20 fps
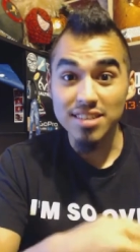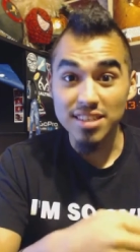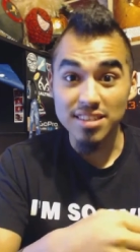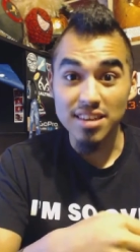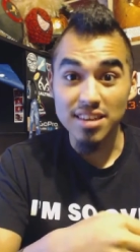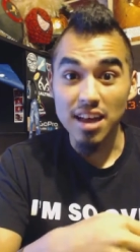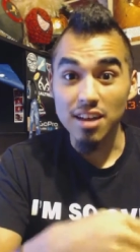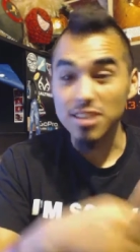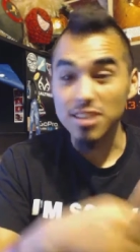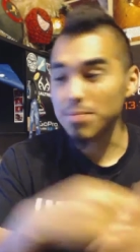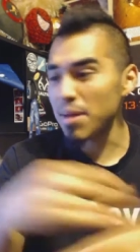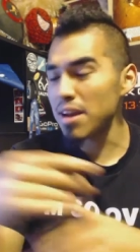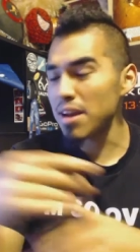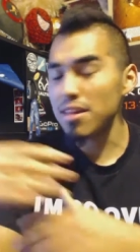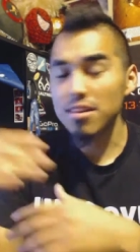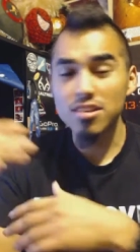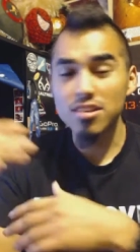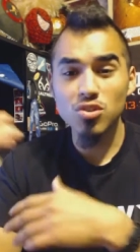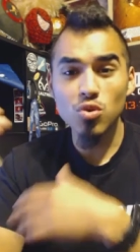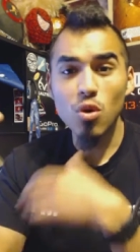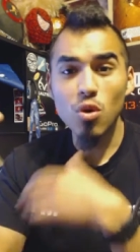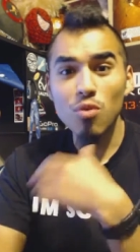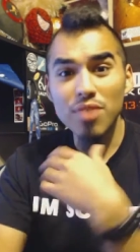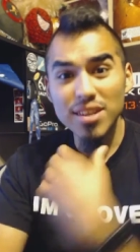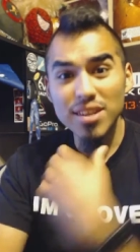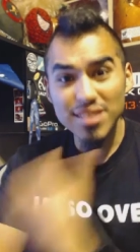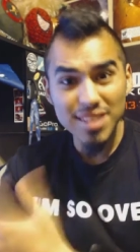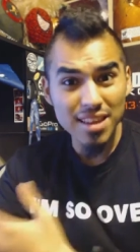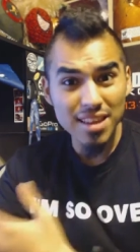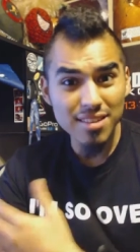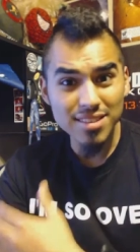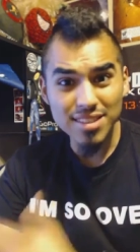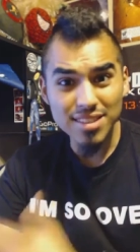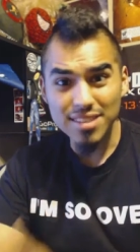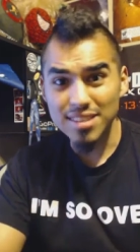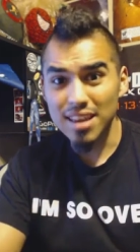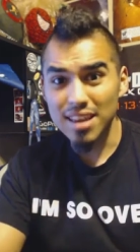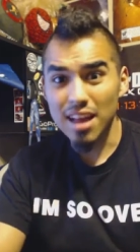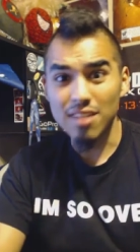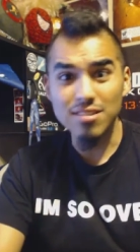$60. Buy another control, that's another
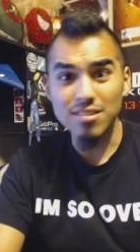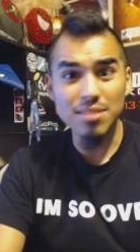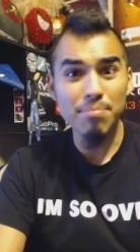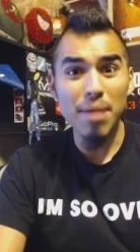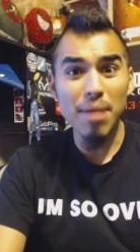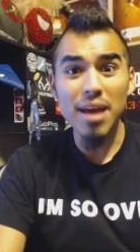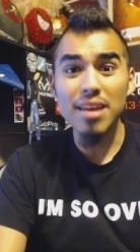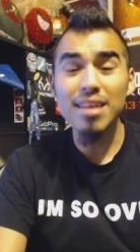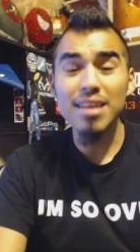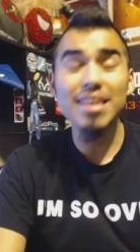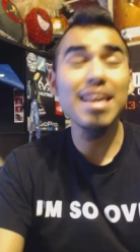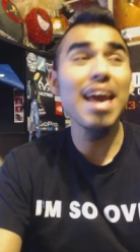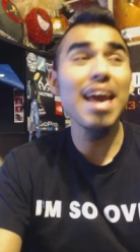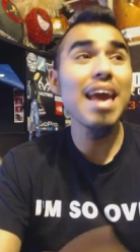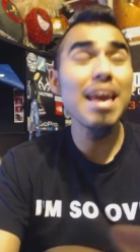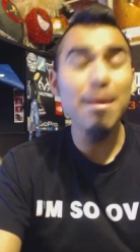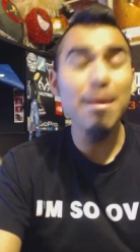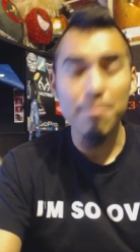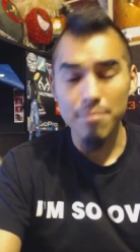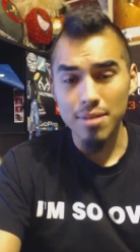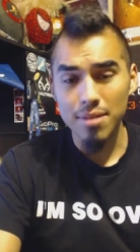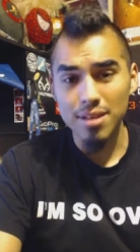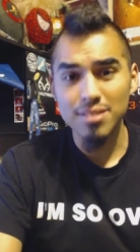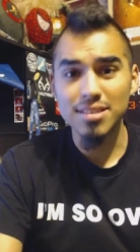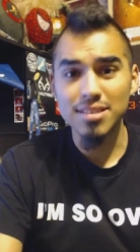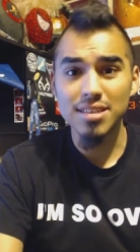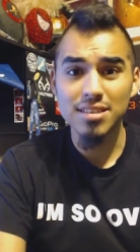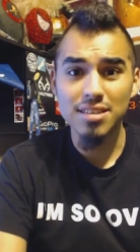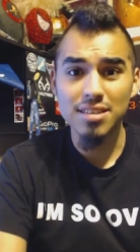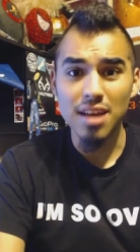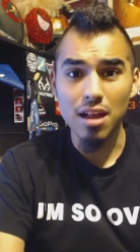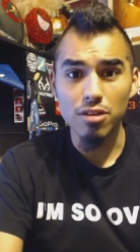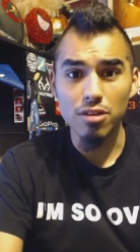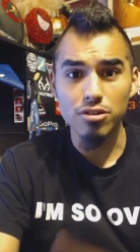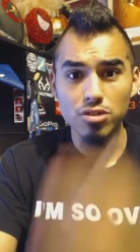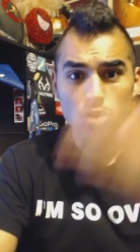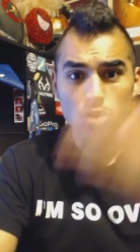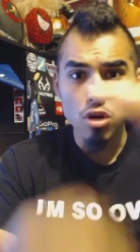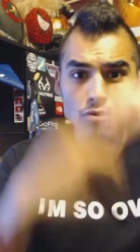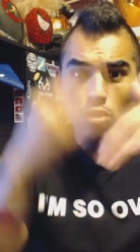$60. Buying a game,
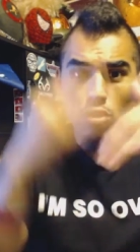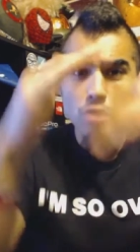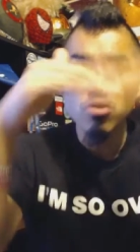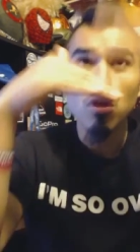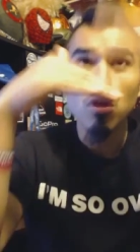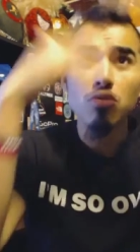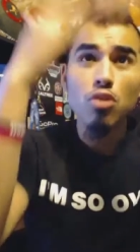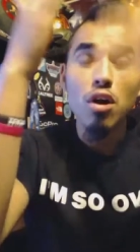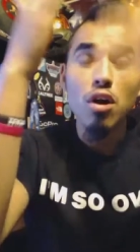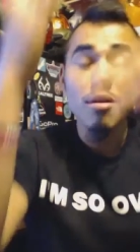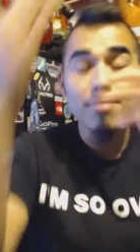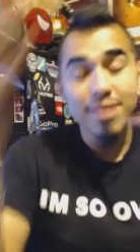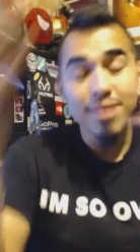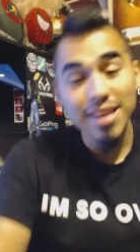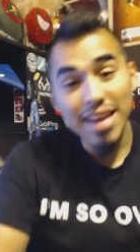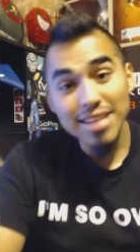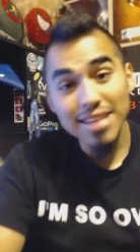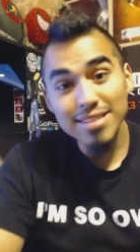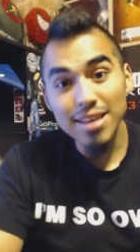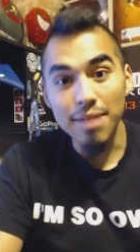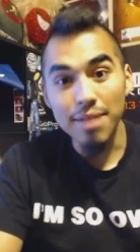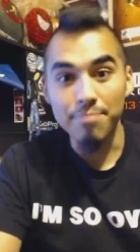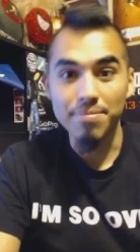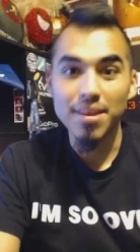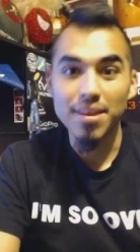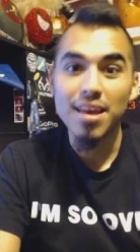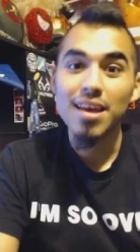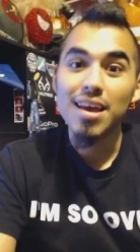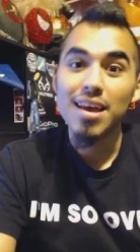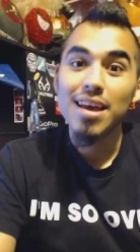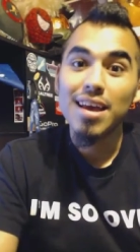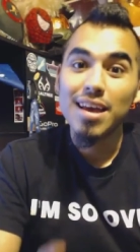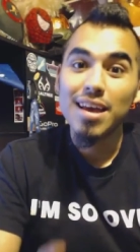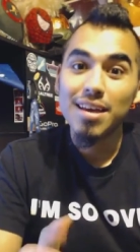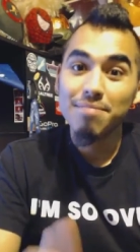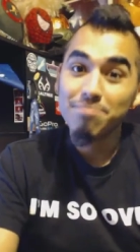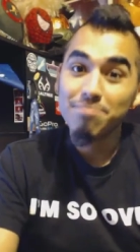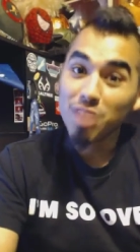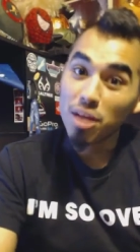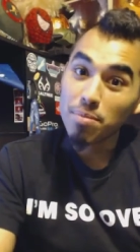$60. It adds up.
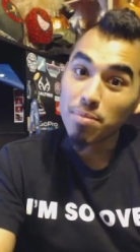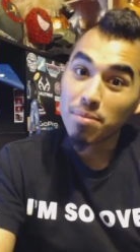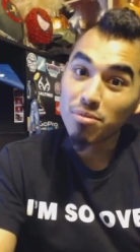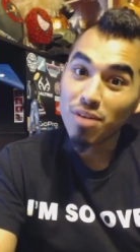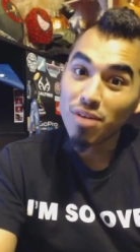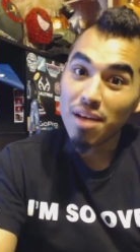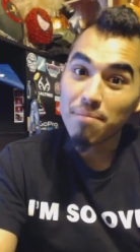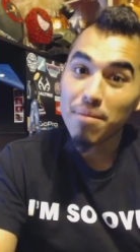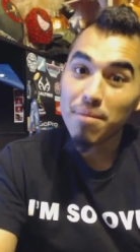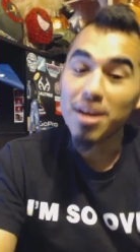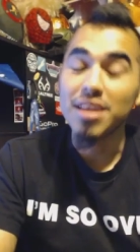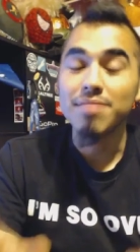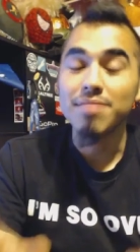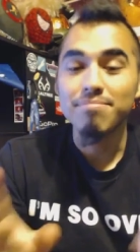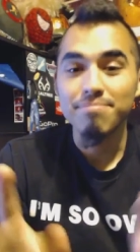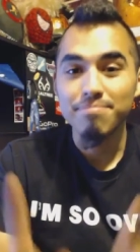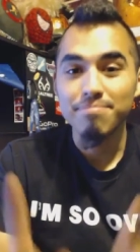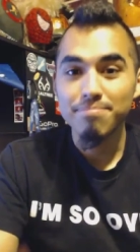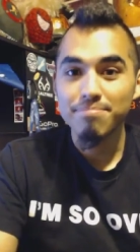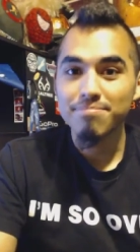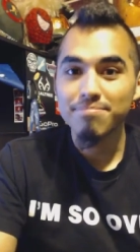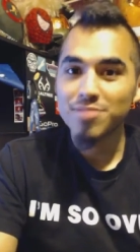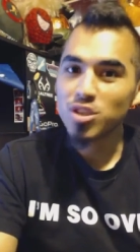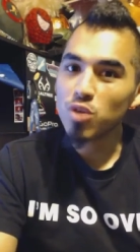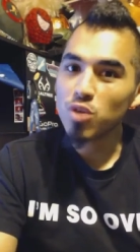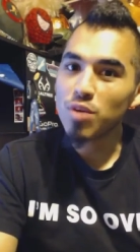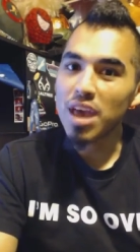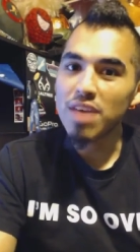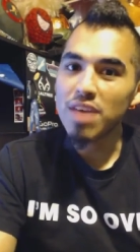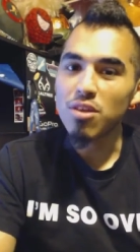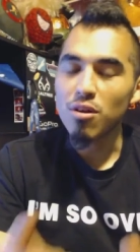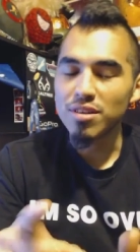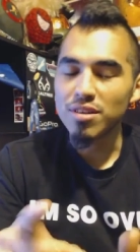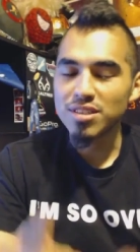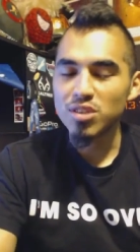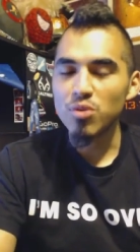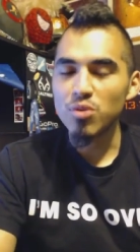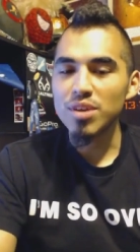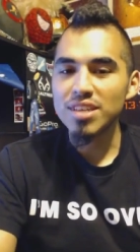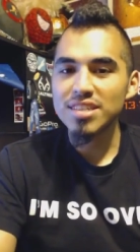A lot of people don't have money. It's okay though, because
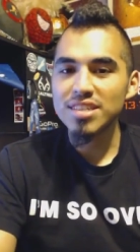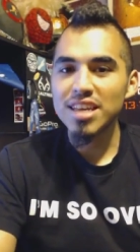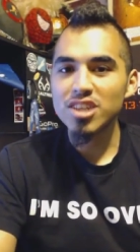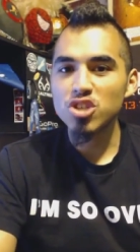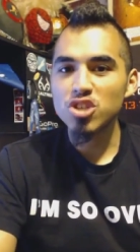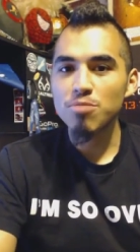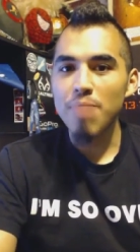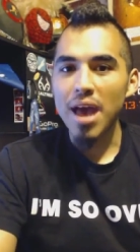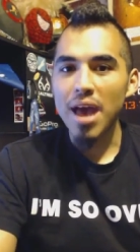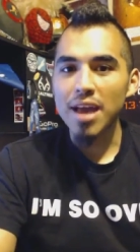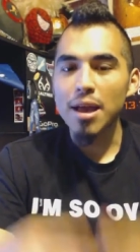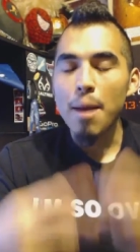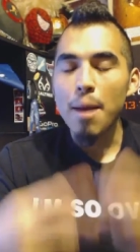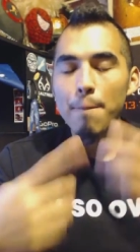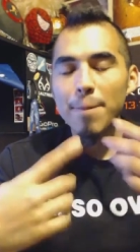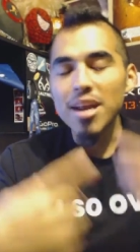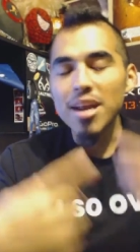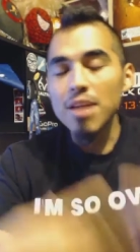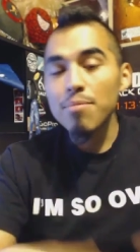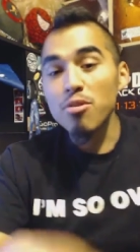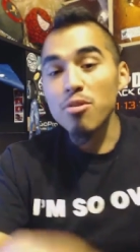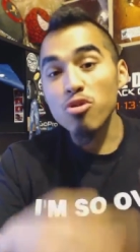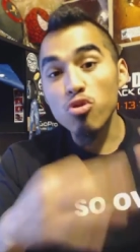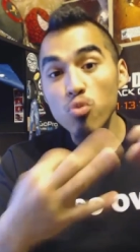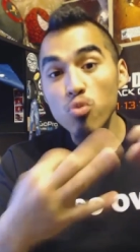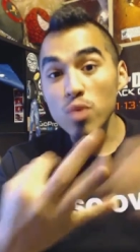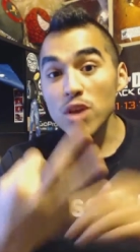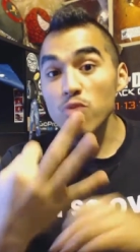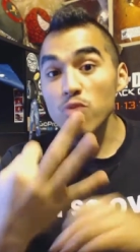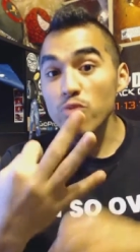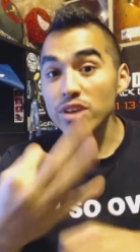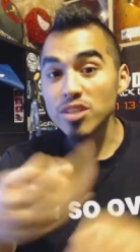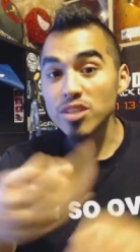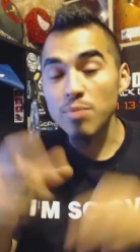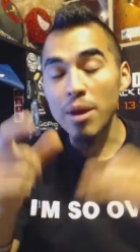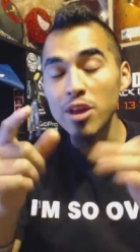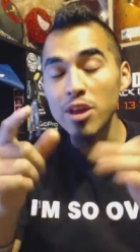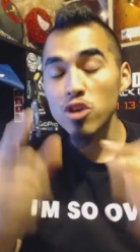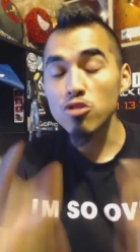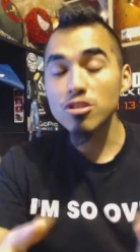Sony has got your back. My number three reason
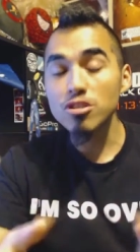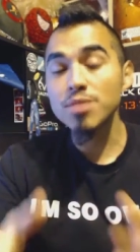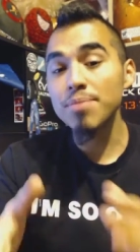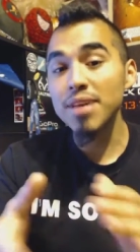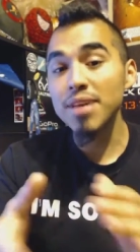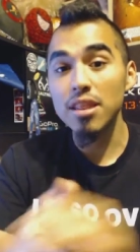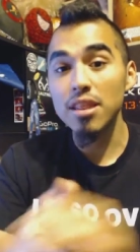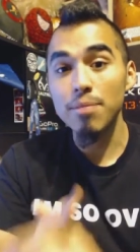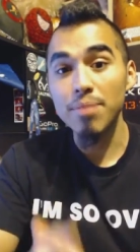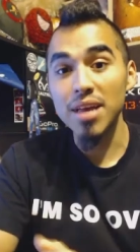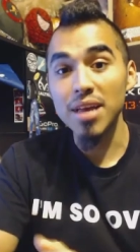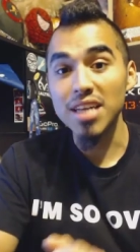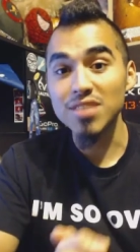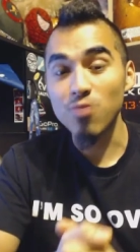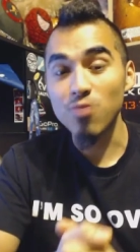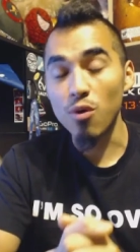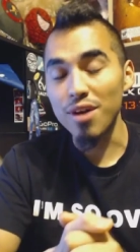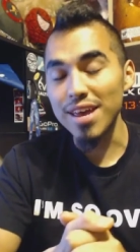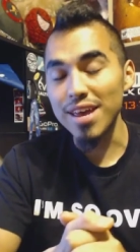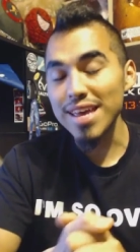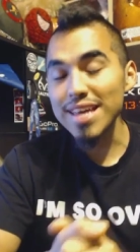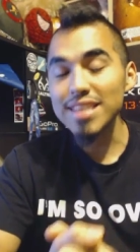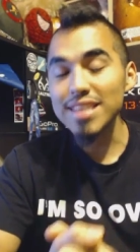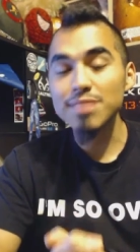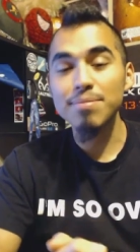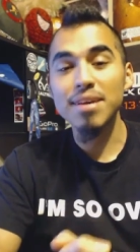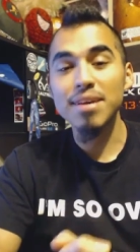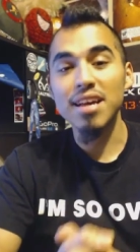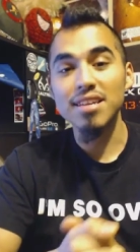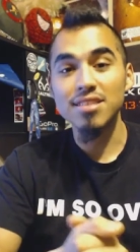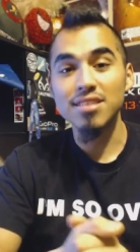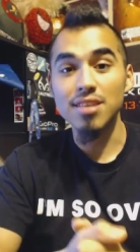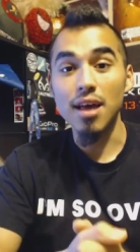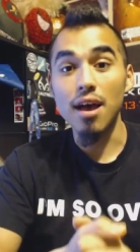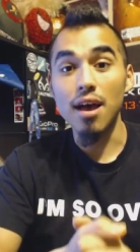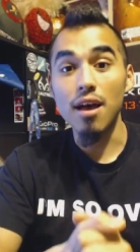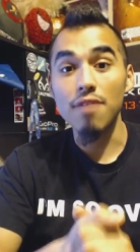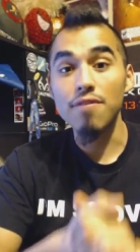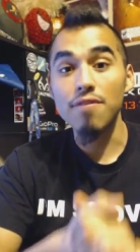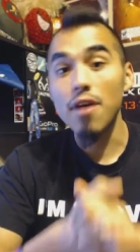why you should be getting the PS4 is because
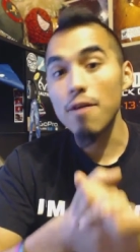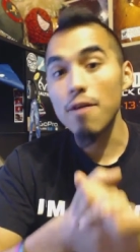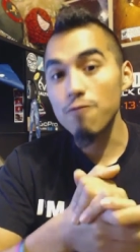of